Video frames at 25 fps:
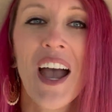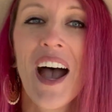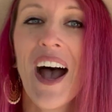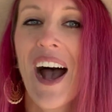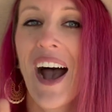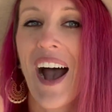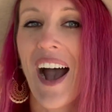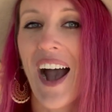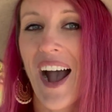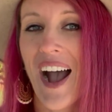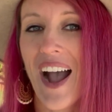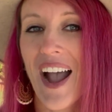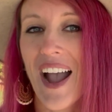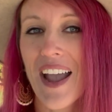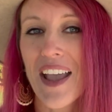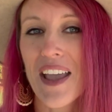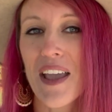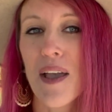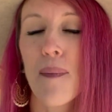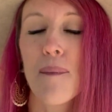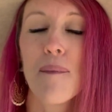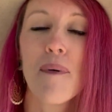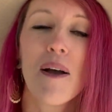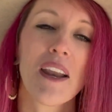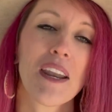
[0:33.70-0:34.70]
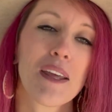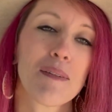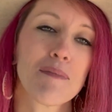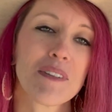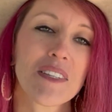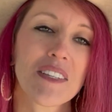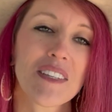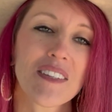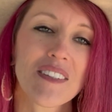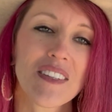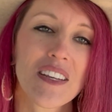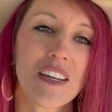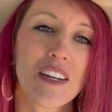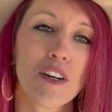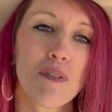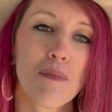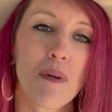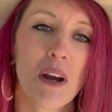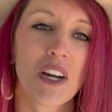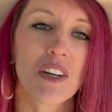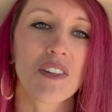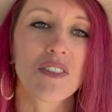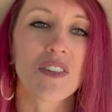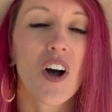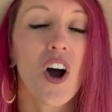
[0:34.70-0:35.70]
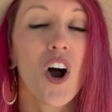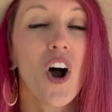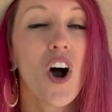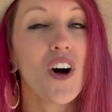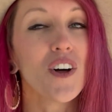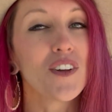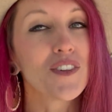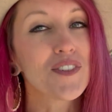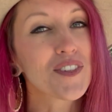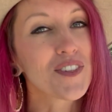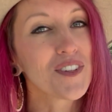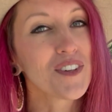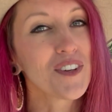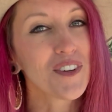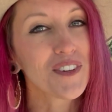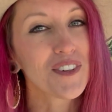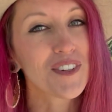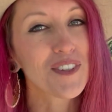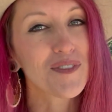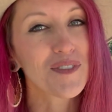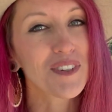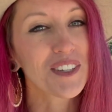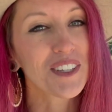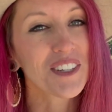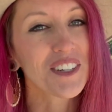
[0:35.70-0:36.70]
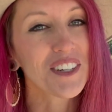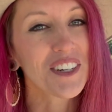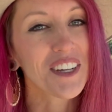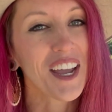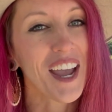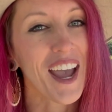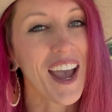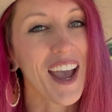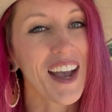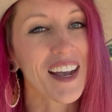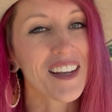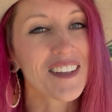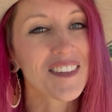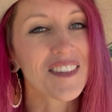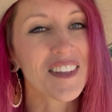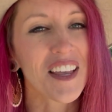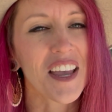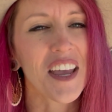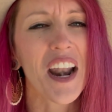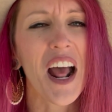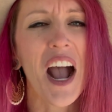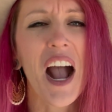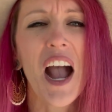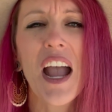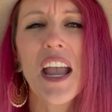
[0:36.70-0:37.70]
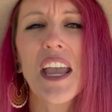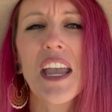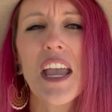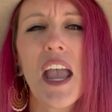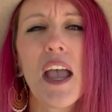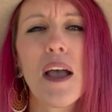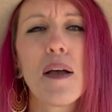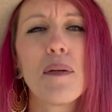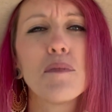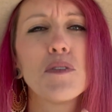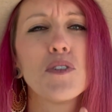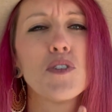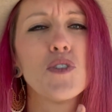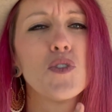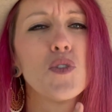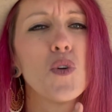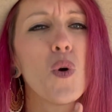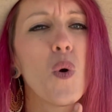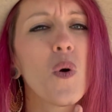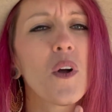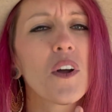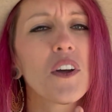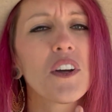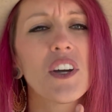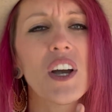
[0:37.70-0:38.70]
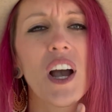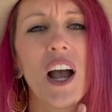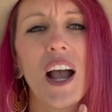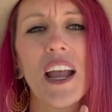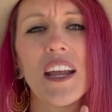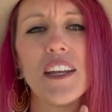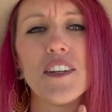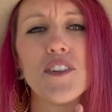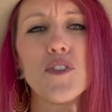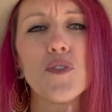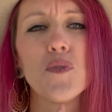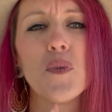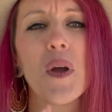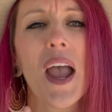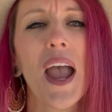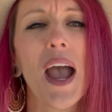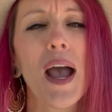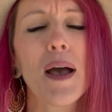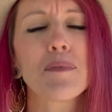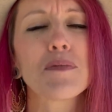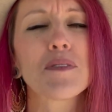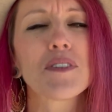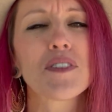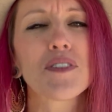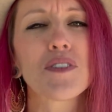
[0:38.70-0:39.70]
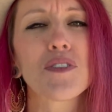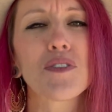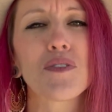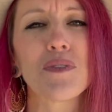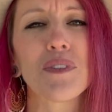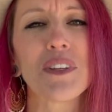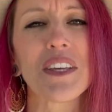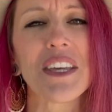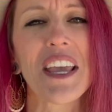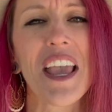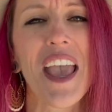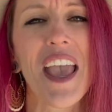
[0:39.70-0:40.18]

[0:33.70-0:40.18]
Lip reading: Hi, my name is Cassandra Marks, also known as Realtor Cass, and I am your guide to absolutely